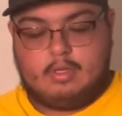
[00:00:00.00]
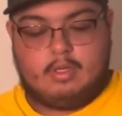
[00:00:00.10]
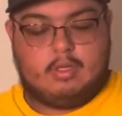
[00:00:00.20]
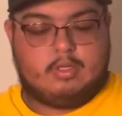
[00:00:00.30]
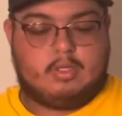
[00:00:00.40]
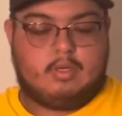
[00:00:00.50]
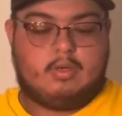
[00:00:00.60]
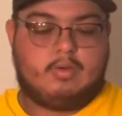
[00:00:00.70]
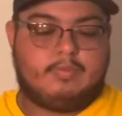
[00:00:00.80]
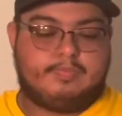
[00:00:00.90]

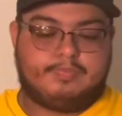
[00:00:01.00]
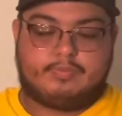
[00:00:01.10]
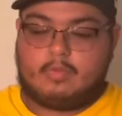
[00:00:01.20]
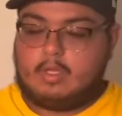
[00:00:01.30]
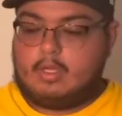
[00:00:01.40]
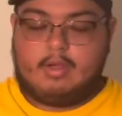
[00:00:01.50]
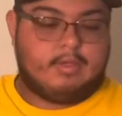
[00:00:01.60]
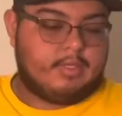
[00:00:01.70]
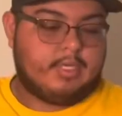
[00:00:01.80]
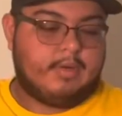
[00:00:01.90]
So here on the
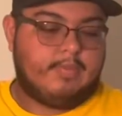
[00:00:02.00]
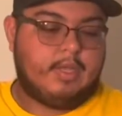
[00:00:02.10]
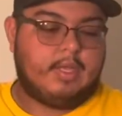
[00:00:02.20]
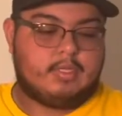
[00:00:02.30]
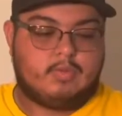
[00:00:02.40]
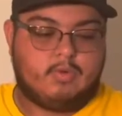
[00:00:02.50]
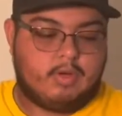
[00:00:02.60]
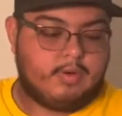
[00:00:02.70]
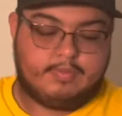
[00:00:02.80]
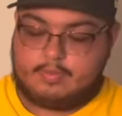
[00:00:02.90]
side of me I got some
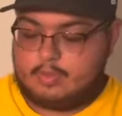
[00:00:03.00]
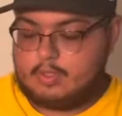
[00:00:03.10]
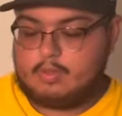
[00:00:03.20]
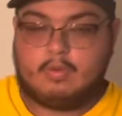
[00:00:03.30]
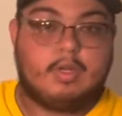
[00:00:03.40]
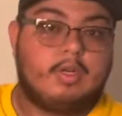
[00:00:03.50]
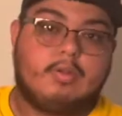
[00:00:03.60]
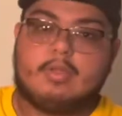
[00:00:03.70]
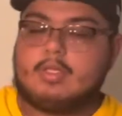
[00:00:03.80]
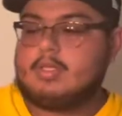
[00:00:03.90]
water, so we're going to do
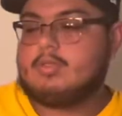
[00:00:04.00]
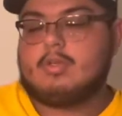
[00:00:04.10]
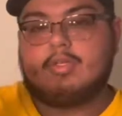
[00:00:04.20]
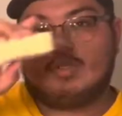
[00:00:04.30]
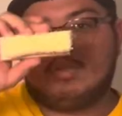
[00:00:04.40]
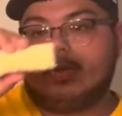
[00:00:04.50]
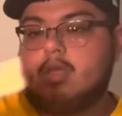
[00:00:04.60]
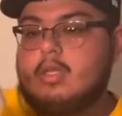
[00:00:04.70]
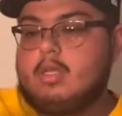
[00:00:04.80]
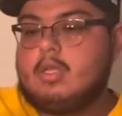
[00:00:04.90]
the instructions.
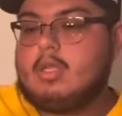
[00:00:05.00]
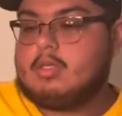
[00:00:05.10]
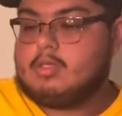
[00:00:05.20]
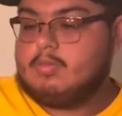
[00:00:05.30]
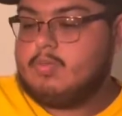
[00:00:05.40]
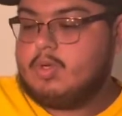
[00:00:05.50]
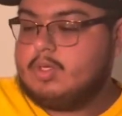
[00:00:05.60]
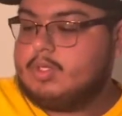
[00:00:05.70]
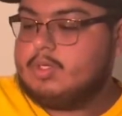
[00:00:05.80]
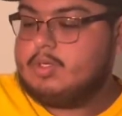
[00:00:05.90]
Get your
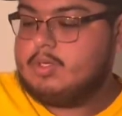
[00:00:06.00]
brush,